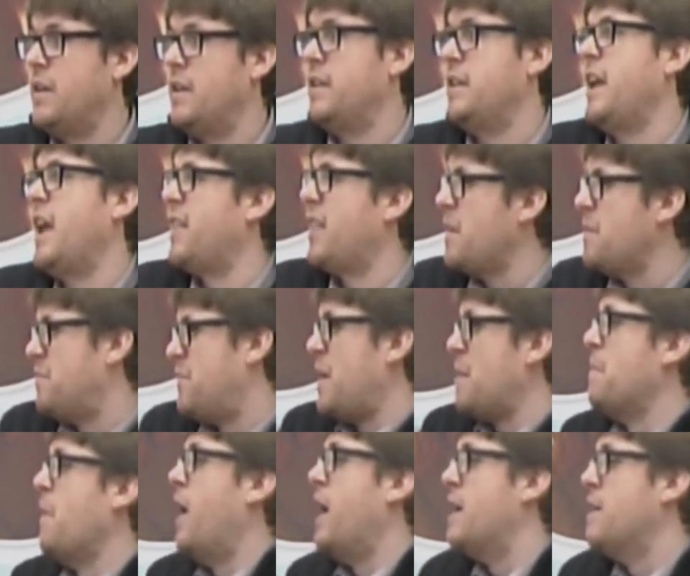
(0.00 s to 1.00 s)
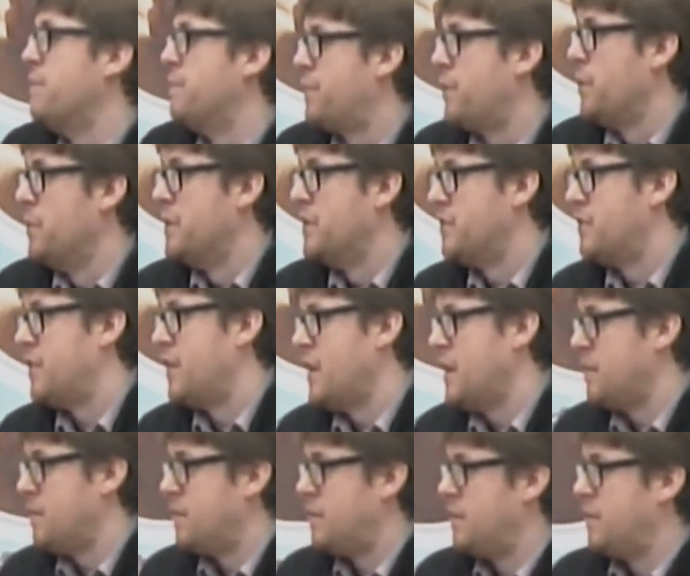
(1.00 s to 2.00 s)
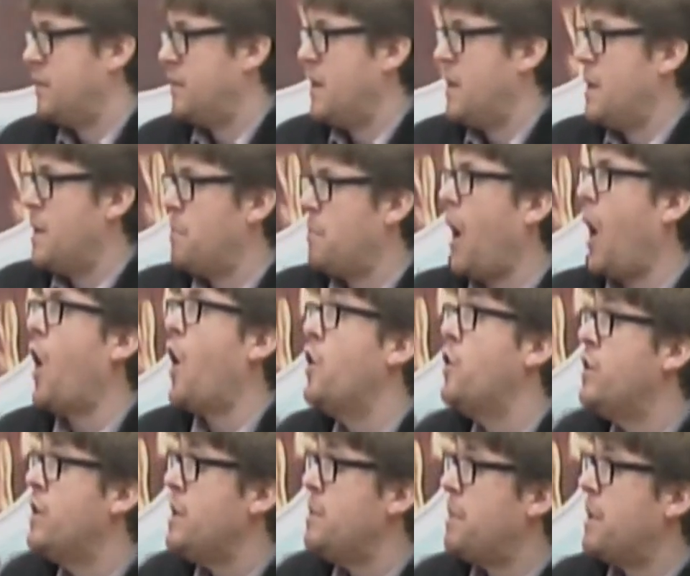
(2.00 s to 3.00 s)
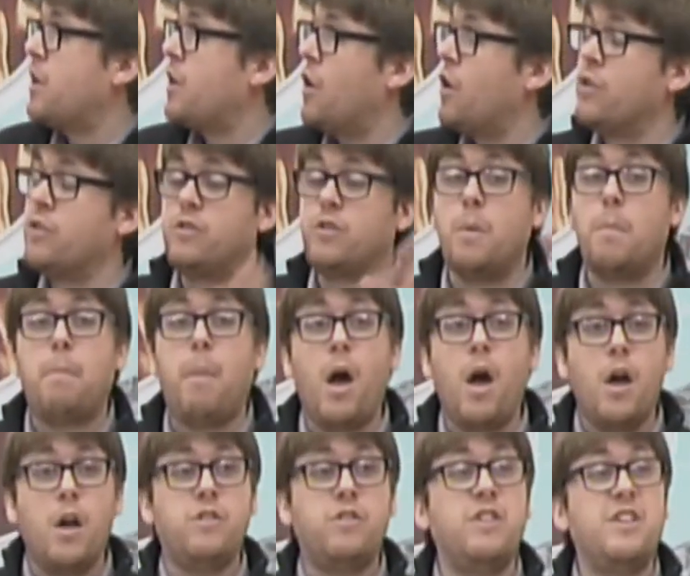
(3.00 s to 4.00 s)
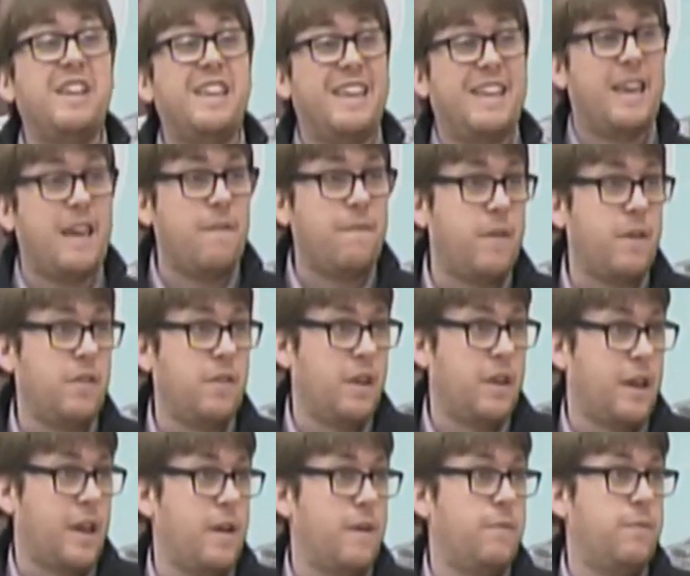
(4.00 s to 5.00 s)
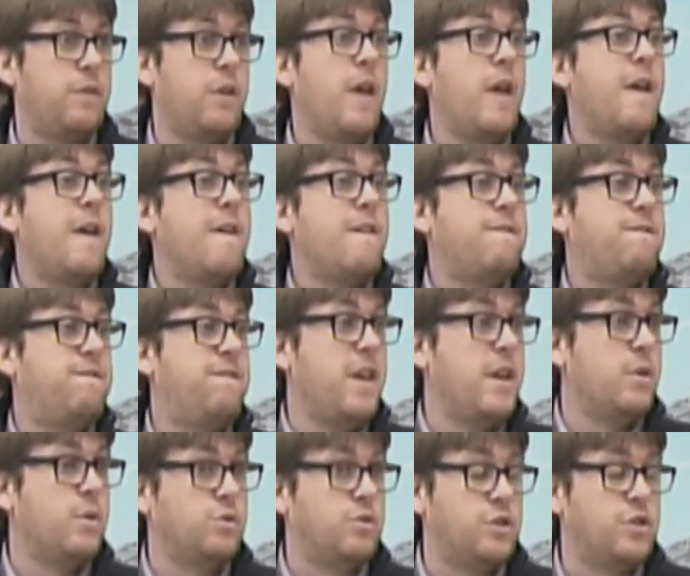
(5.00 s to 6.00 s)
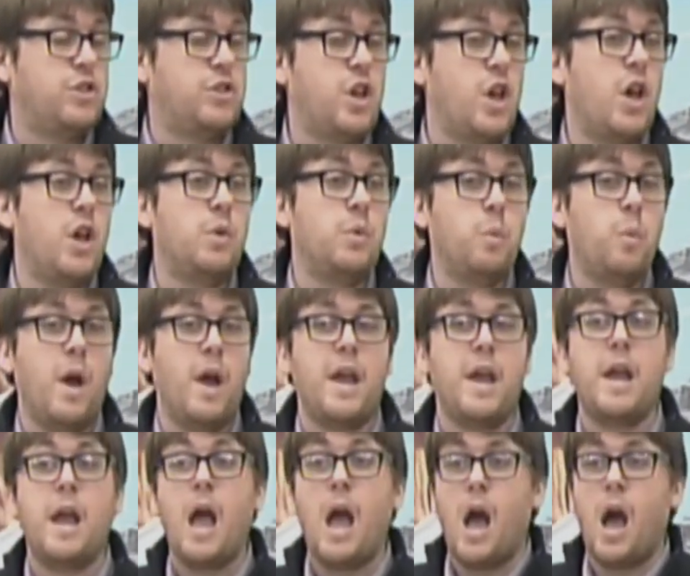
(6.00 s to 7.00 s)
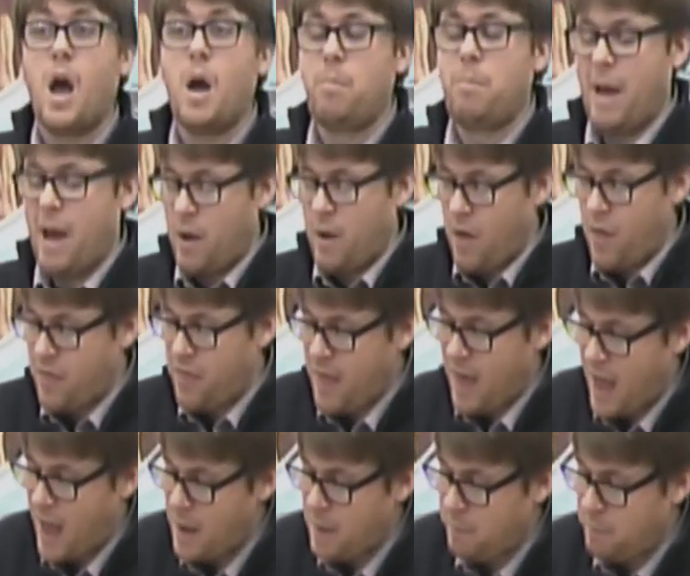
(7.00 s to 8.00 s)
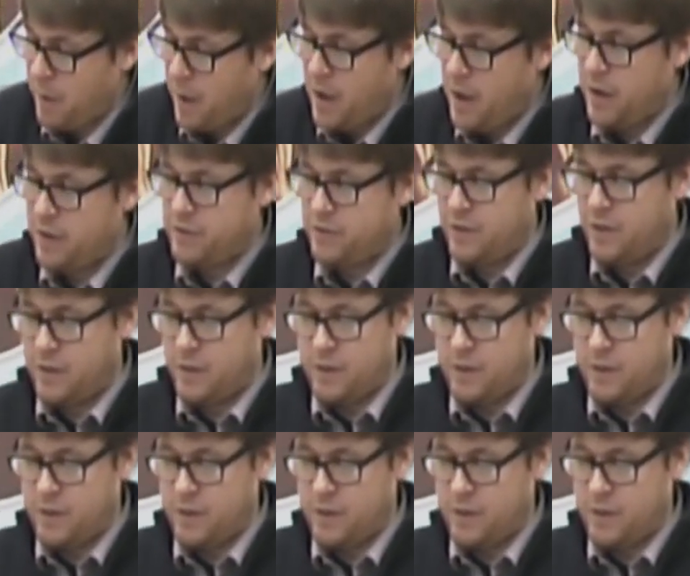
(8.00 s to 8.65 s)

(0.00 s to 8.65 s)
Yeah, they might influence it, but only because the person giving the gift feels a certain way about that person.